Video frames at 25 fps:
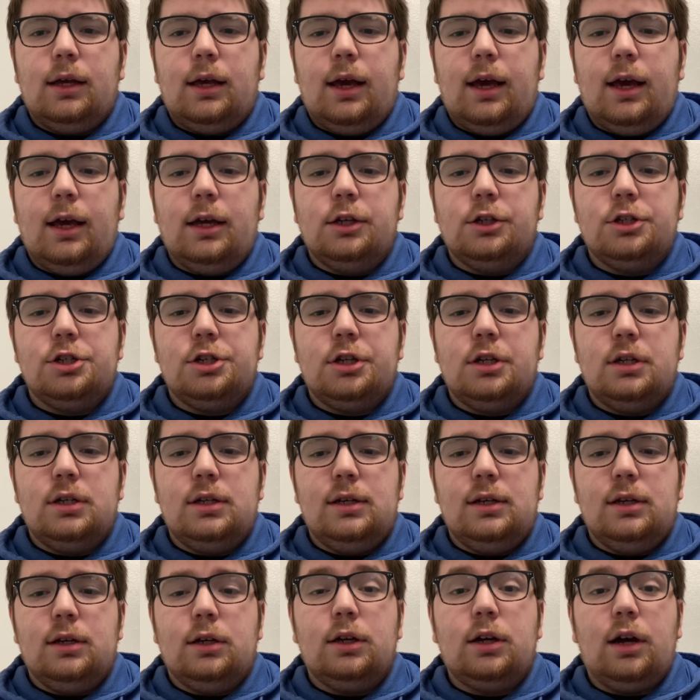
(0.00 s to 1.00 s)
and
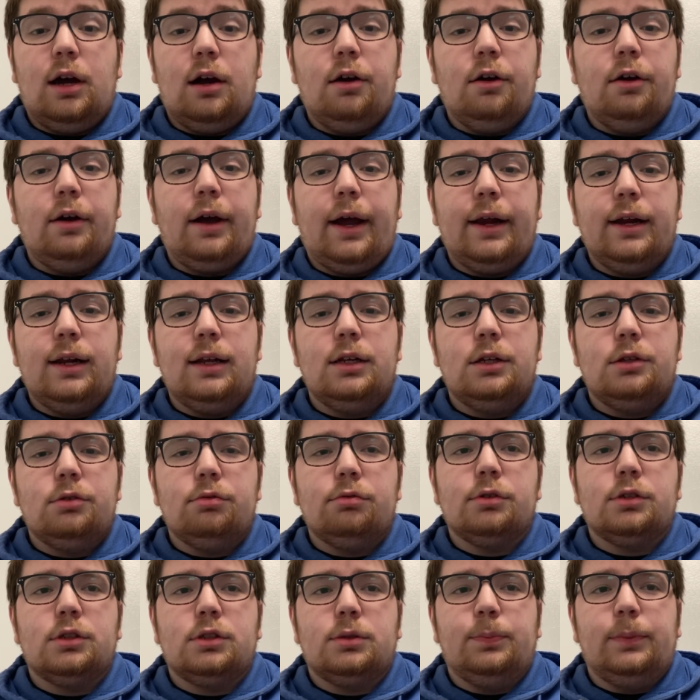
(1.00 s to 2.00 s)
she got right into
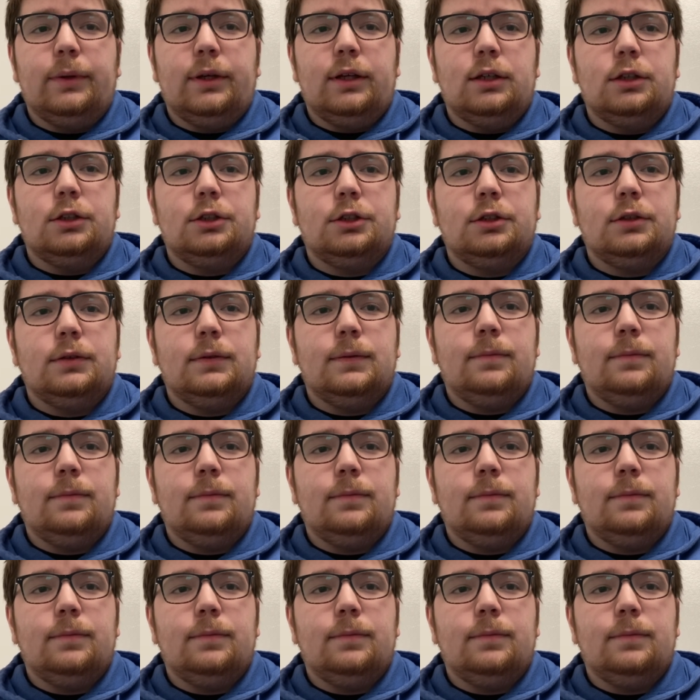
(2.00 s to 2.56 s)
her speech.